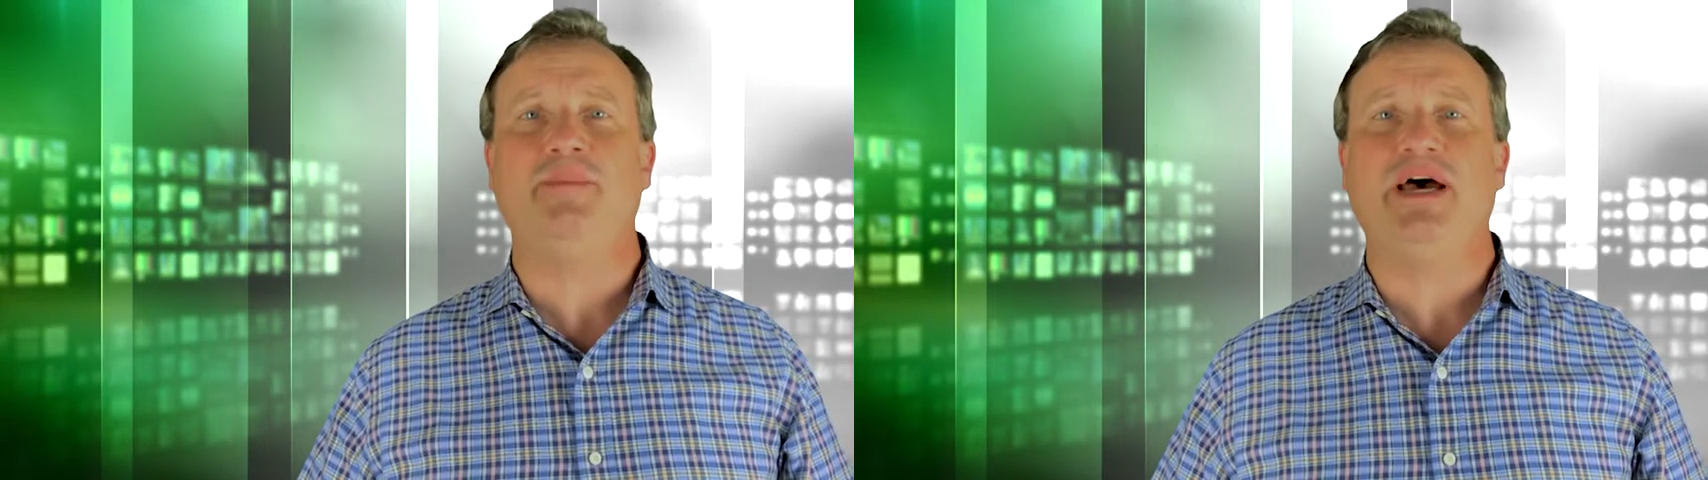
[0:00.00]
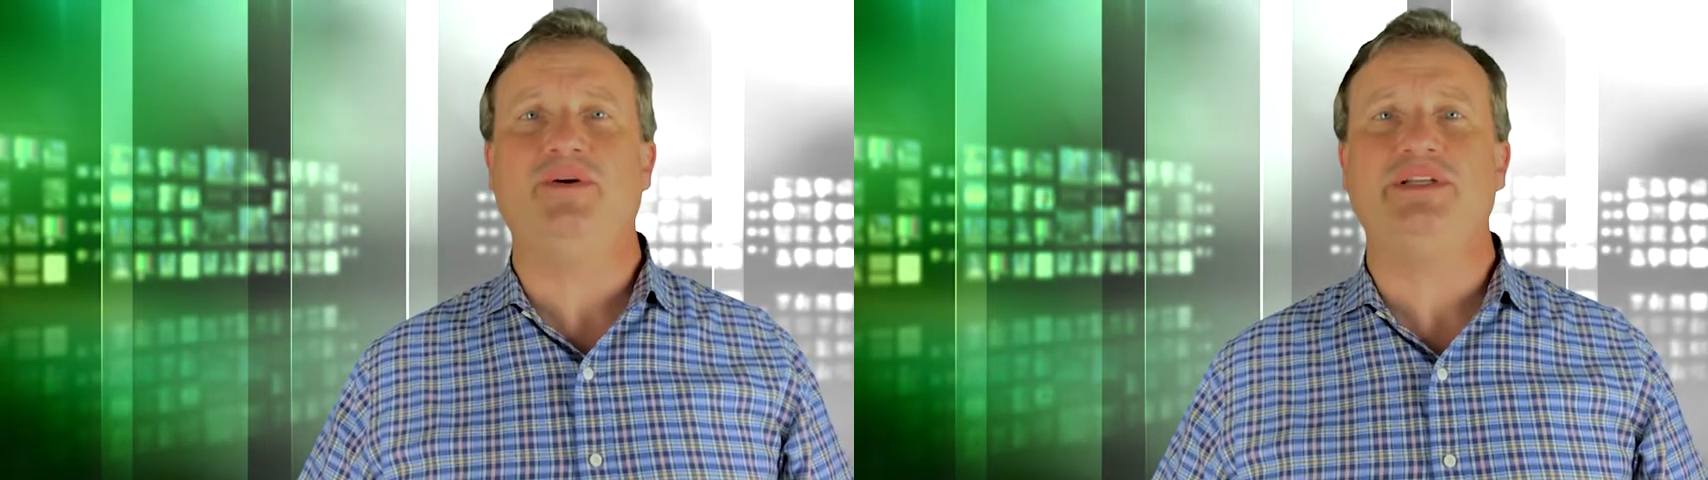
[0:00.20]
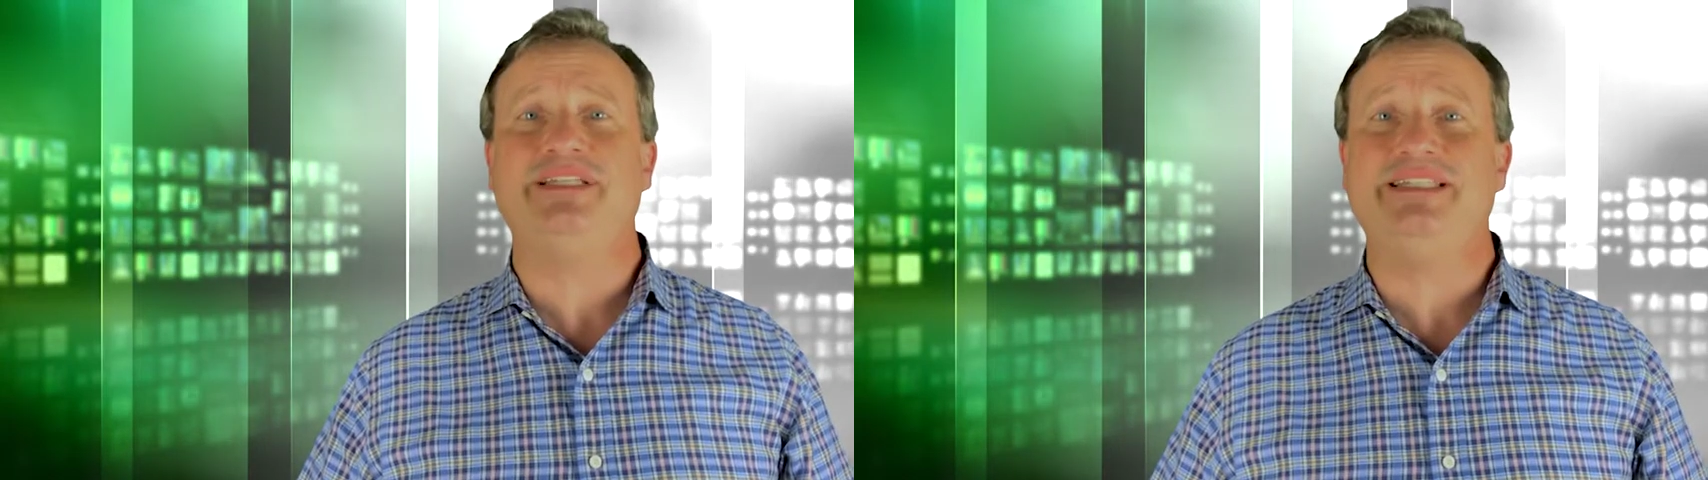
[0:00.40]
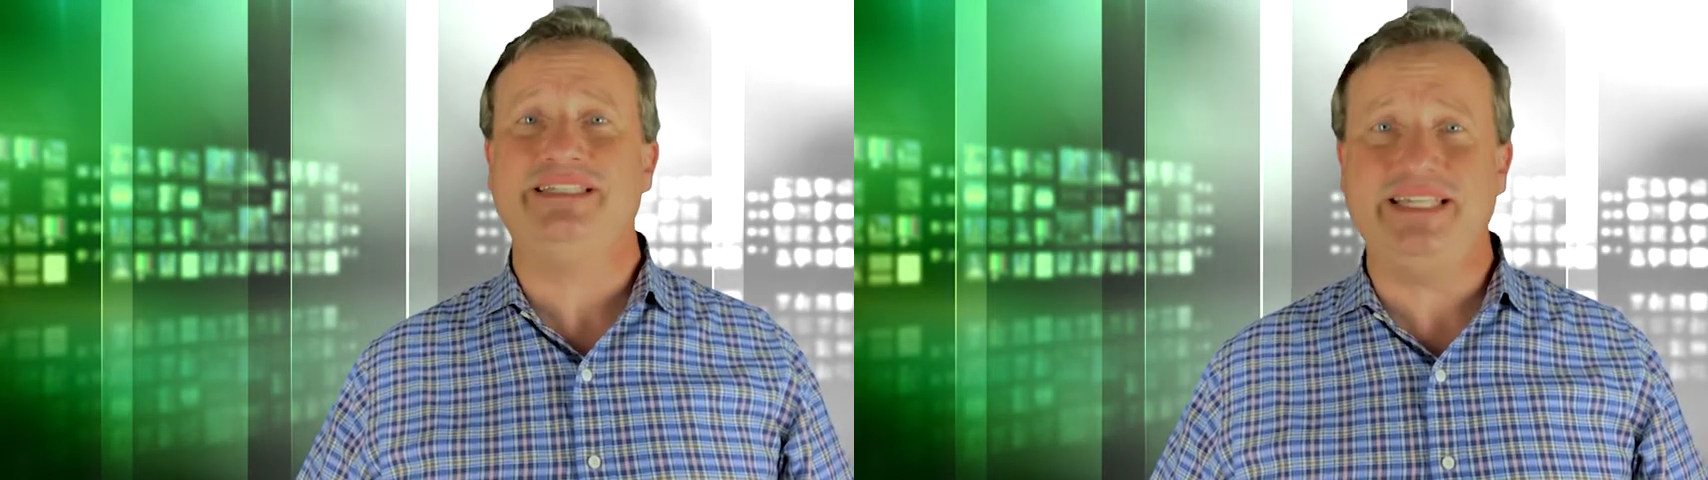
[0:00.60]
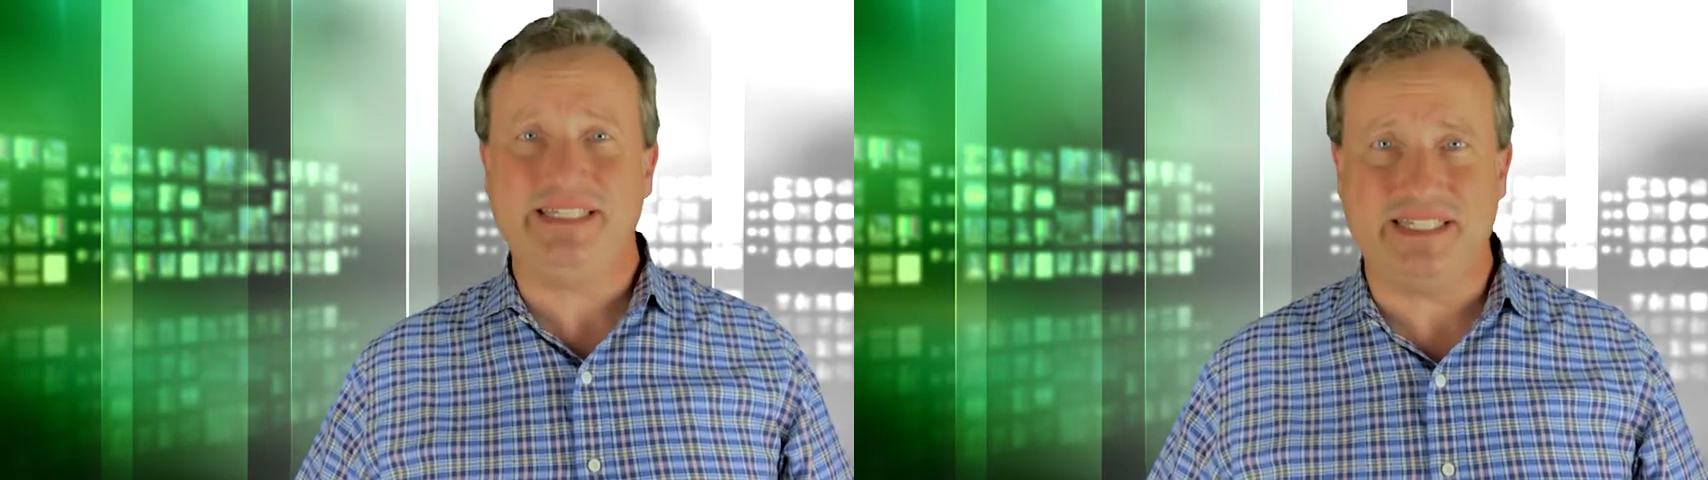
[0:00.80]
about
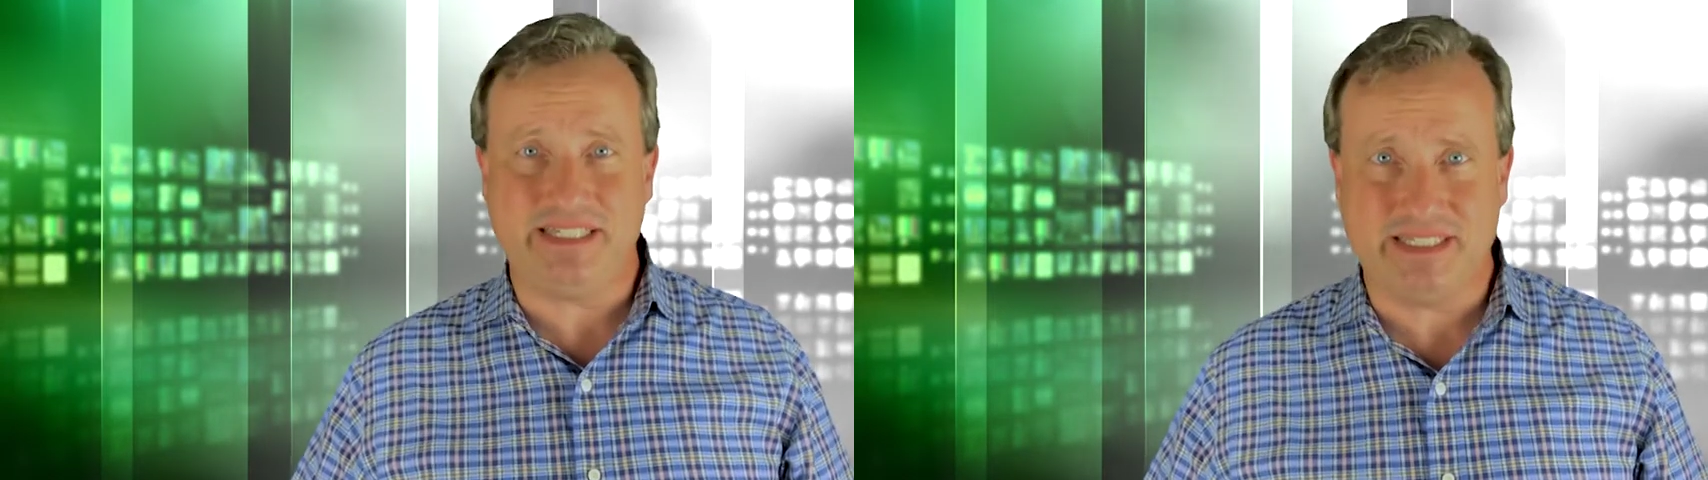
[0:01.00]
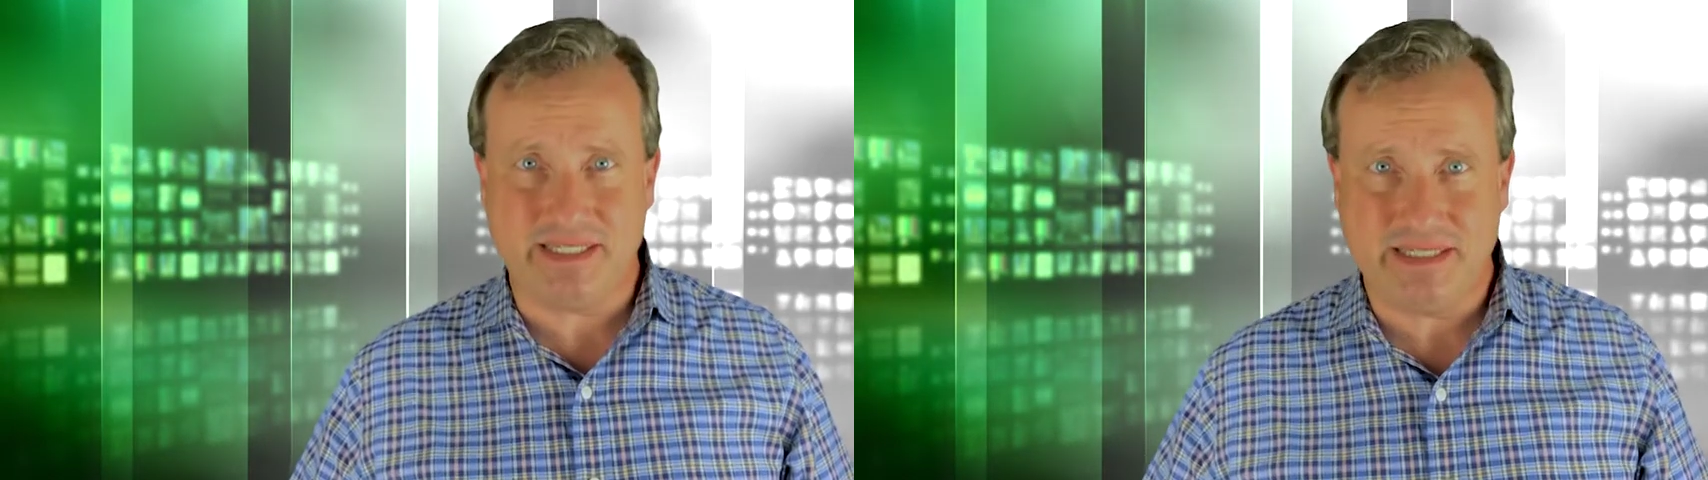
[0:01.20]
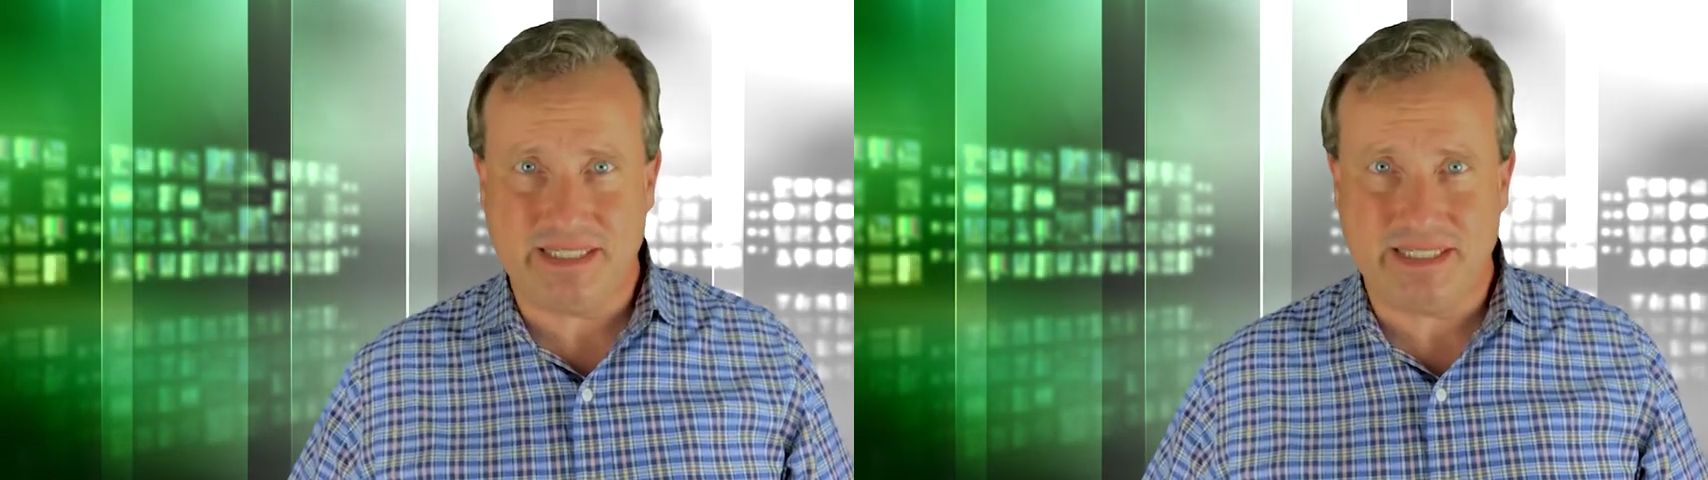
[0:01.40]
diseases,